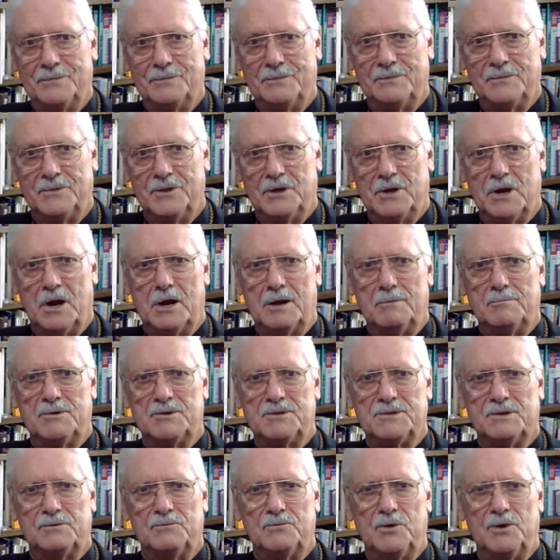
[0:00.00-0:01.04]
The
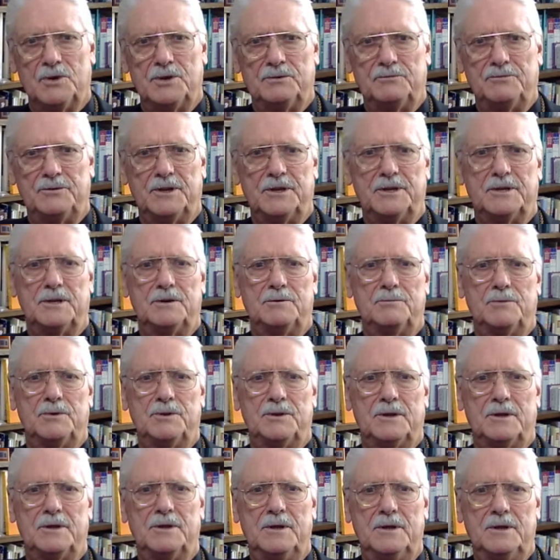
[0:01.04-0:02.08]
garments of one afflicted
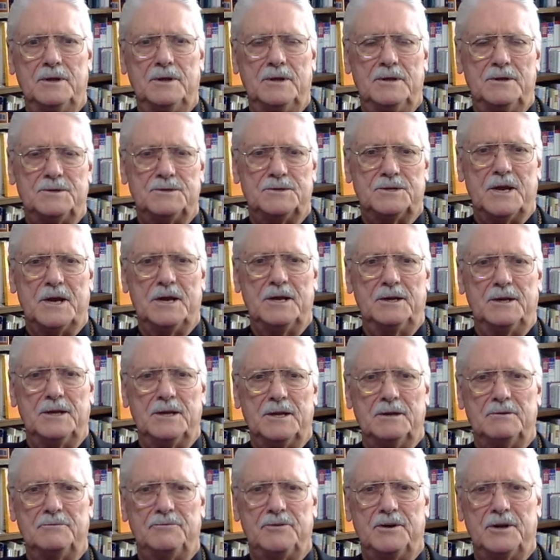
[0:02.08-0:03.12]
with a scaly
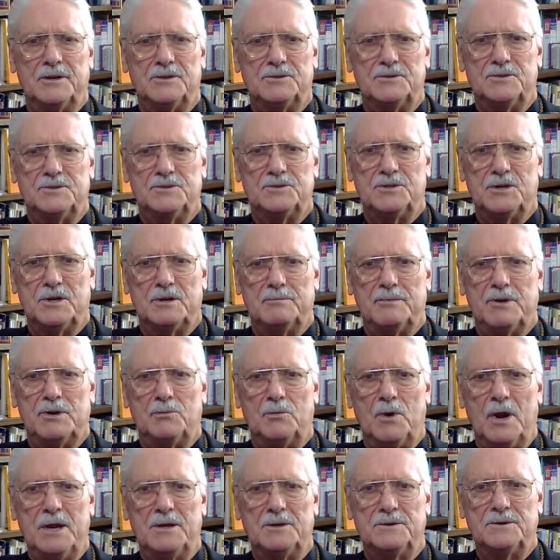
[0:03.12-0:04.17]
infection shall be
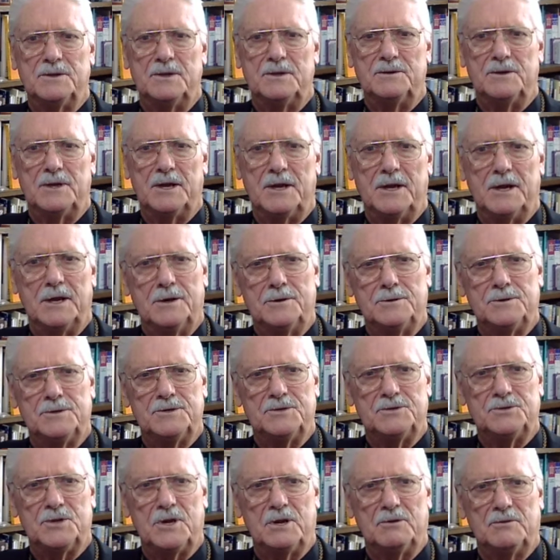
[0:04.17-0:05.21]
rent, and the hair
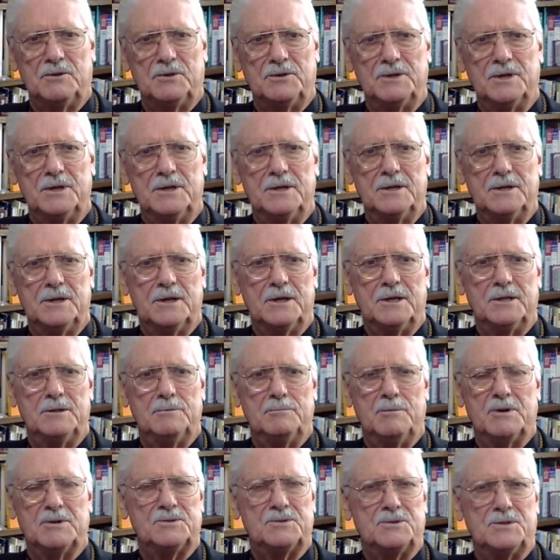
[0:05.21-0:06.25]
disheveled, and the
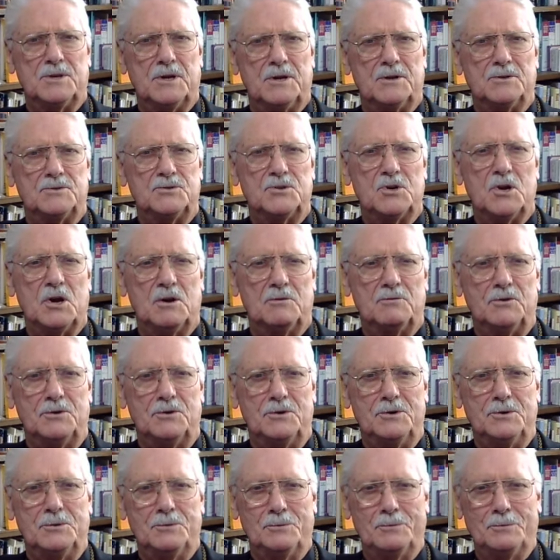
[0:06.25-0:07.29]
mustache covered.
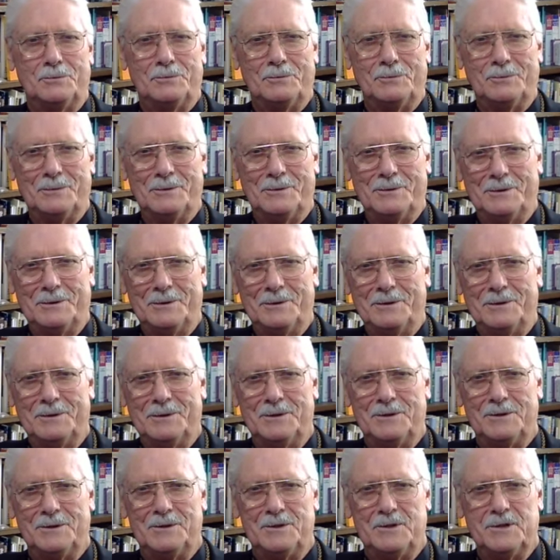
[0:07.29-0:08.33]

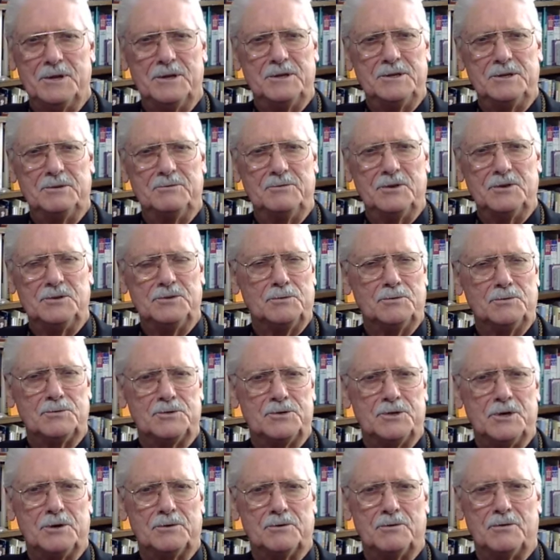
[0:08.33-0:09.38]
The individual
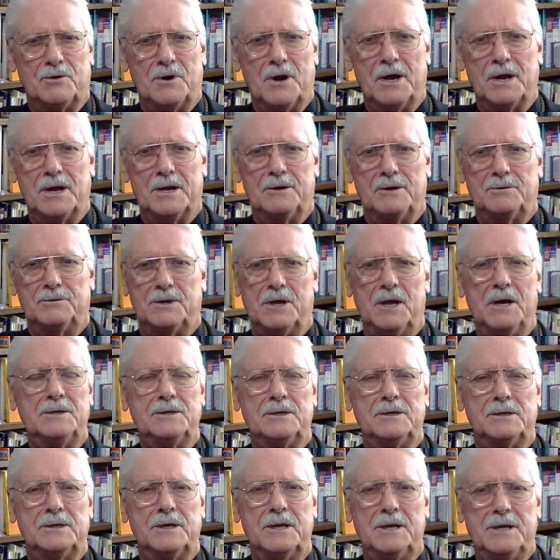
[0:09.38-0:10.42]
shall cry out,
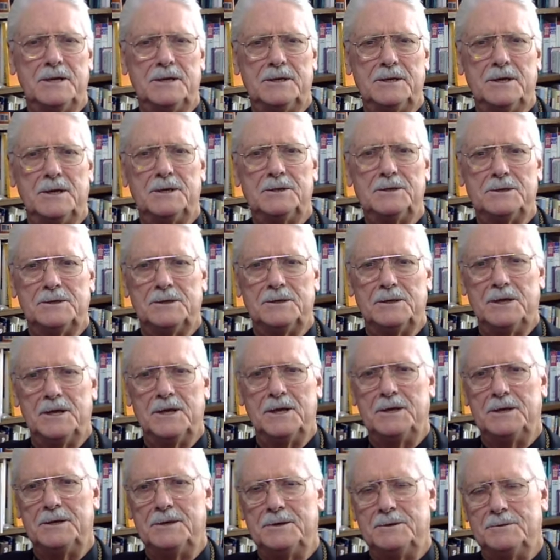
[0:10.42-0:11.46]
"Unclean,
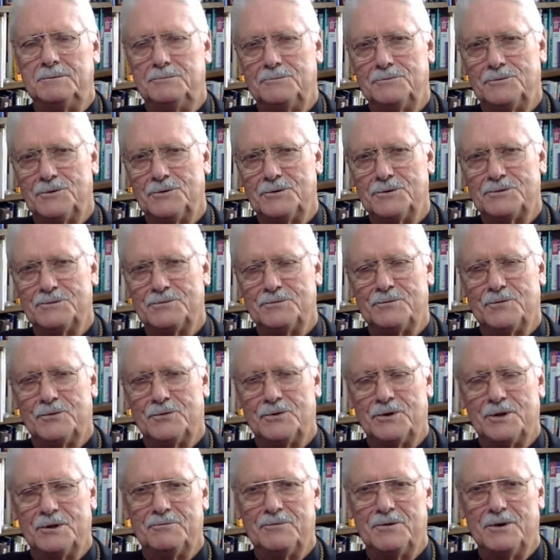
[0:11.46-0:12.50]
unclean," verse
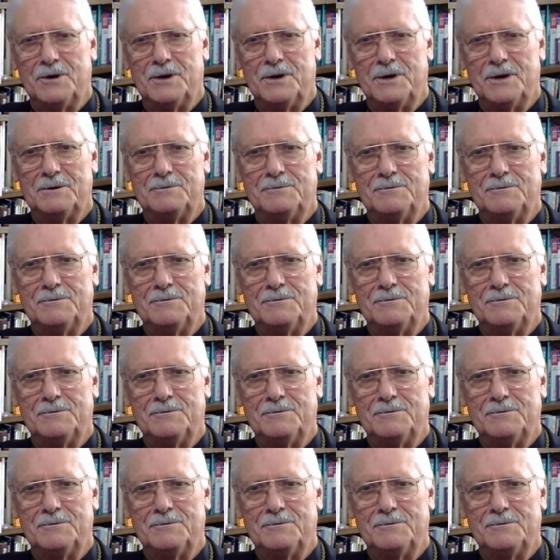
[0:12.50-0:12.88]
45.